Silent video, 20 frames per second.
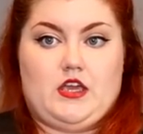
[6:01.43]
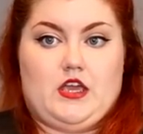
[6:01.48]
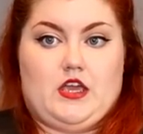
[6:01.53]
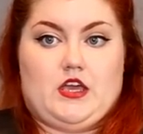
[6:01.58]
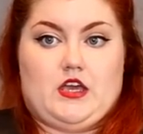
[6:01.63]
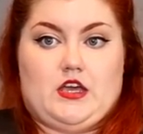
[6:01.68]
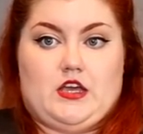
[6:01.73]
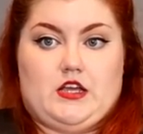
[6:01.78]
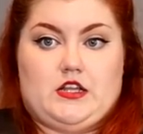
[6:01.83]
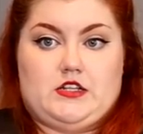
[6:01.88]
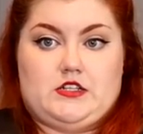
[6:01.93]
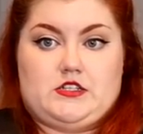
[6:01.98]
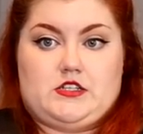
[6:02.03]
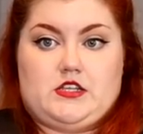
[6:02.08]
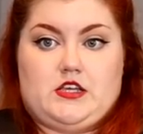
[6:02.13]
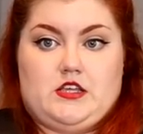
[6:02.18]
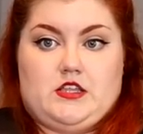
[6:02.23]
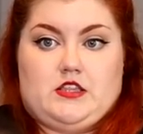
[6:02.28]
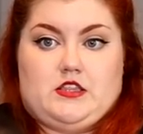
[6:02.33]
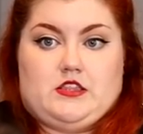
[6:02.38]
And
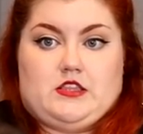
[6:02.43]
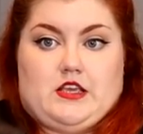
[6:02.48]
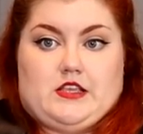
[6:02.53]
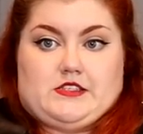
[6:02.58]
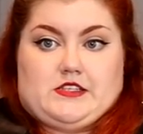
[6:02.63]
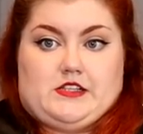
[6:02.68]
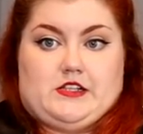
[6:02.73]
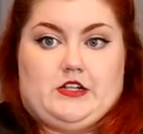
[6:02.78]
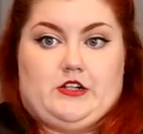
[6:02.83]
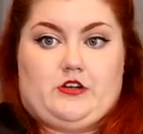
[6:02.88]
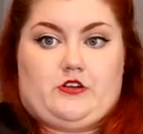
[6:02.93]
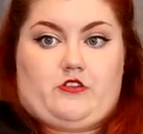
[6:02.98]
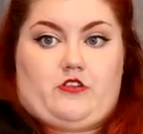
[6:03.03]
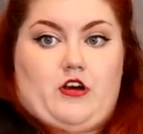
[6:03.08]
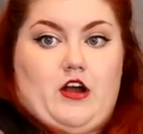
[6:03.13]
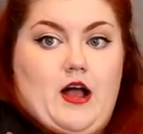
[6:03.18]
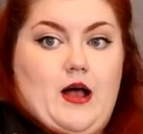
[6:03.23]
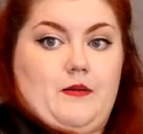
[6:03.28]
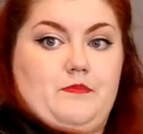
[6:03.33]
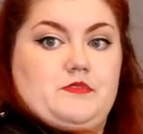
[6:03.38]
it's a little
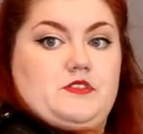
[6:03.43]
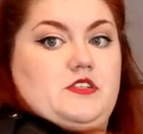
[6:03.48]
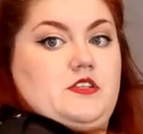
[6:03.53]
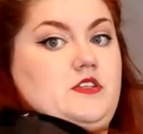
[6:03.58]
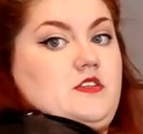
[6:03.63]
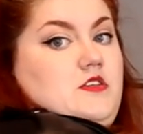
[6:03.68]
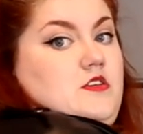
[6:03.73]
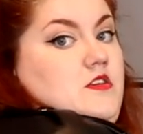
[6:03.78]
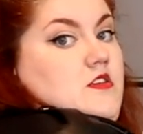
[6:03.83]
cropped